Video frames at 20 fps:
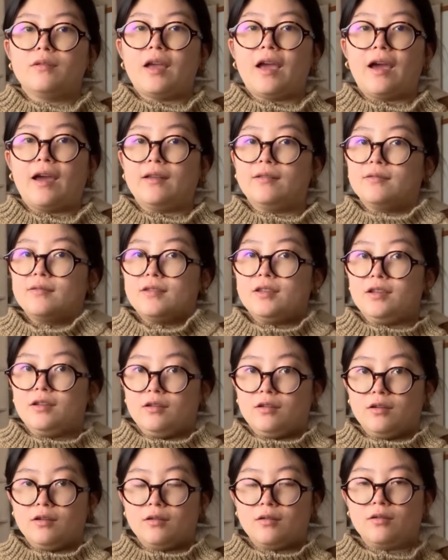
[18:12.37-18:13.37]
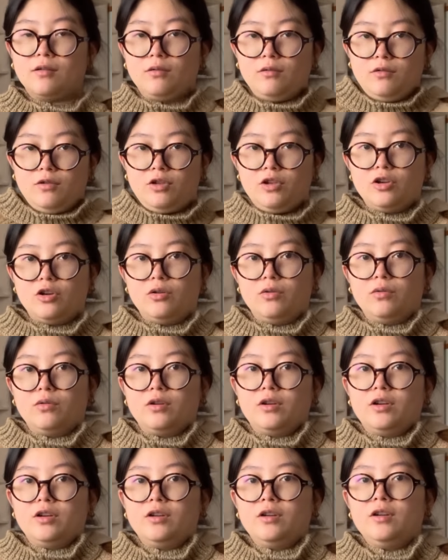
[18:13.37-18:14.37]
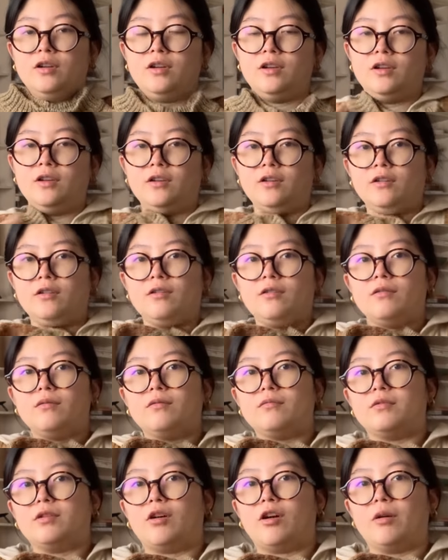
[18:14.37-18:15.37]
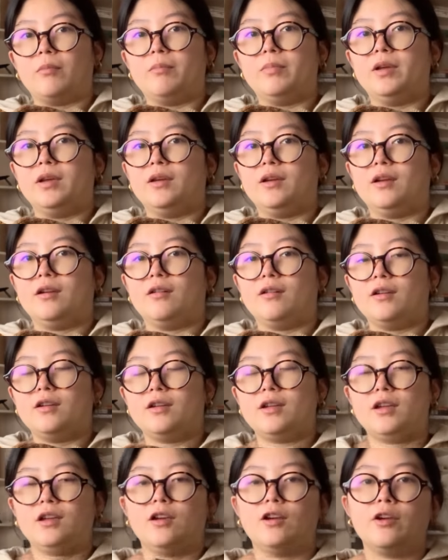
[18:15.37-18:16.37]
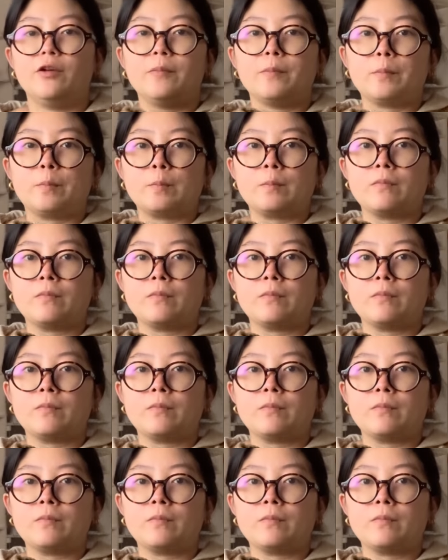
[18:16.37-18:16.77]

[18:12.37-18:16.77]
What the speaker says: at the yoke armpit area here.